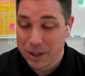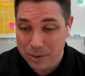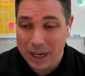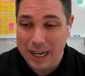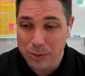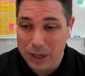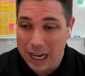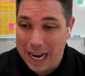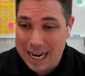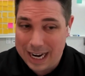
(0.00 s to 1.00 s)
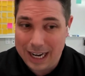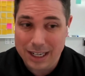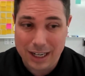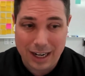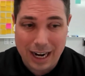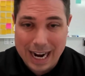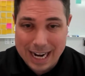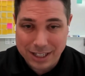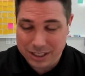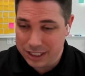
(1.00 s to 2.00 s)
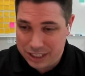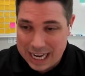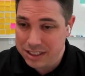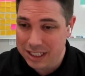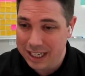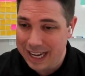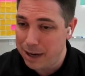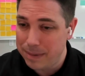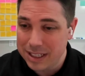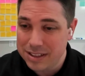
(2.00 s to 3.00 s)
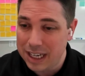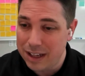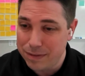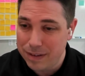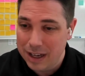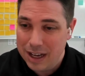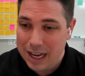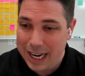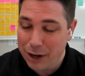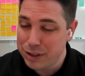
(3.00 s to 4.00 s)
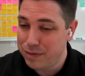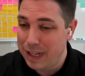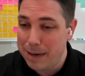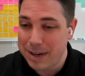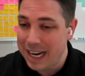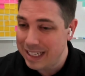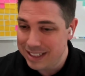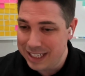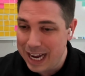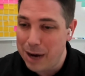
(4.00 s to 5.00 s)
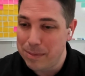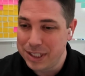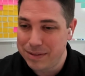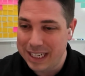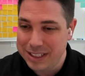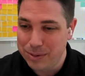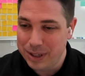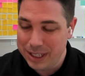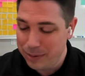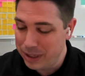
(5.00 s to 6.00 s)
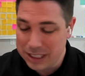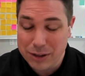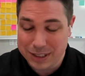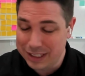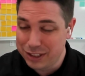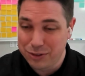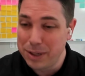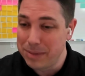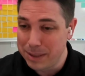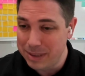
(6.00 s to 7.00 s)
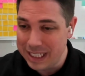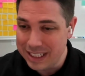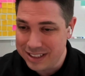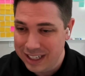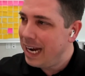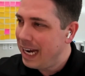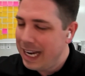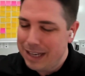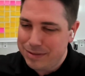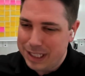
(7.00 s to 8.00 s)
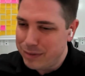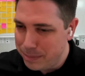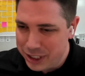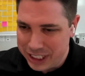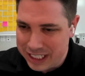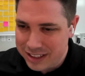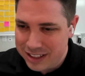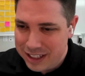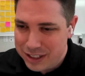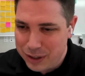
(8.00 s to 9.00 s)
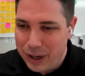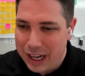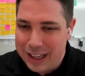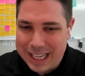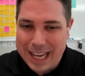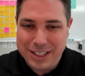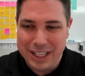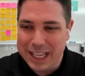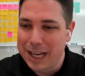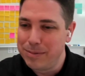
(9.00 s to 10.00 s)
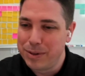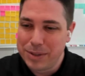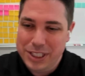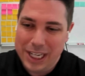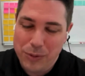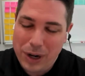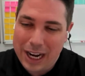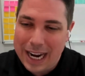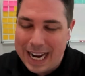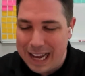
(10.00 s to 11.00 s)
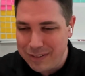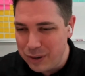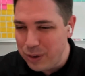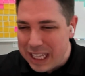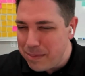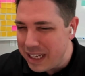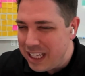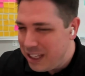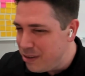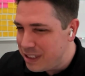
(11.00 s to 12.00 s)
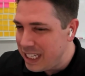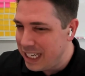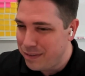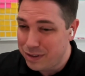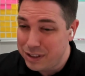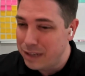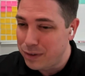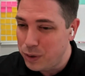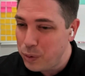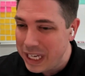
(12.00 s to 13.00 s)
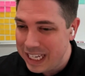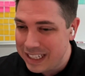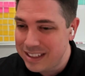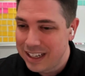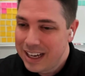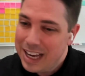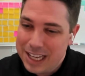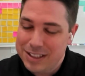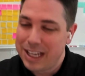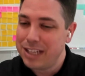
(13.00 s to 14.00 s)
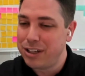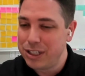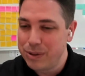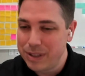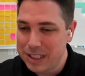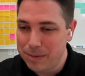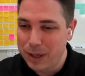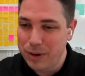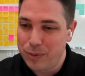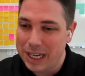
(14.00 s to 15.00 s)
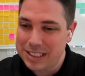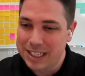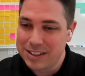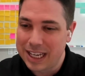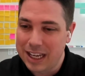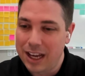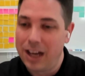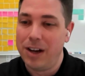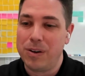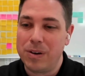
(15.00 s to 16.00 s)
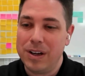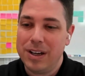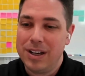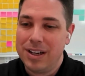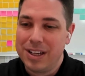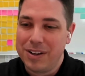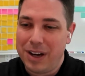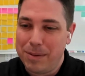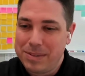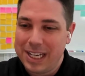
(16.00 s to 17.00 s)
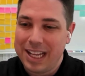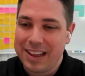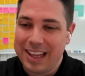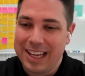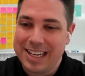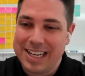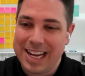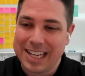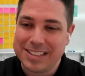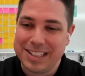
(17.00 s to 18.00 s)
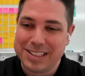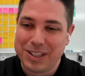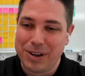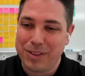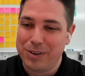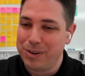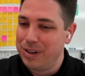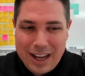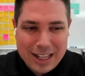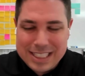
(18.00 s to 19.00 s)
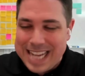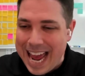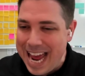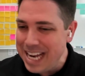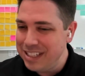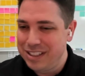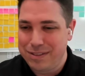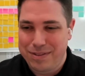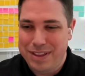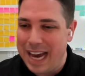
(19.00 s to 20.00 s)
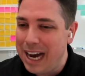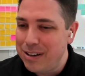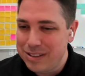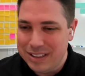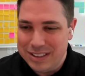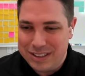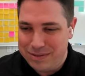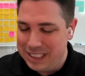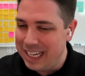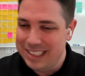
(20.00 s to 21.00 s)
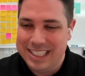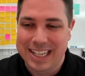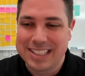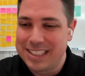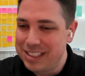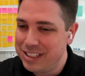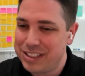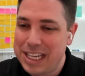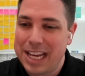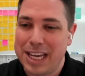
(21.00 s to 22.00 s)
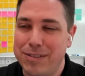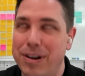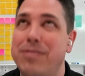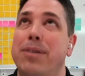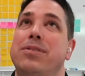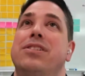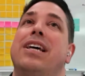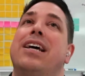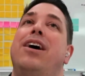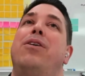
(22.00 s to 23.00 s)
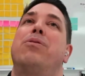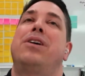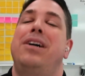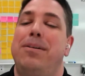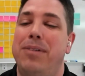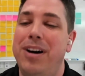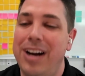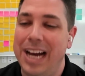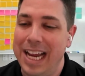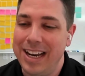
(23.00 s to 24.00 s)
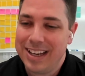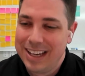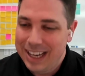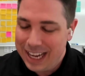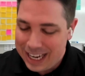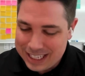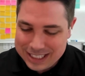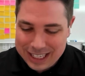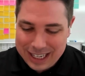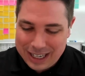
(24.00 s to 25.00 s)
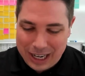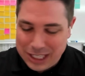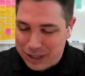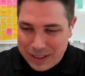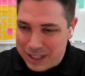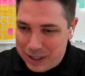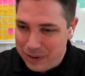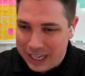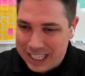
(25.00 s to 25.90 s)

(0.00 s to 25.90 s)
Right. Well, I actually tested it out myself, and I was flabbergasted how much faster it was. I was extremely pleased. I have several machines, so I'll occasionally come to a machine where I haven't really been using it for several weeks, and then I start doing something with Rust, and it's like, oh, updating the index, and it's going through tens of thousands of deltas, and it's just taking forever. I'm just like, oh, come on. And I tried the new one.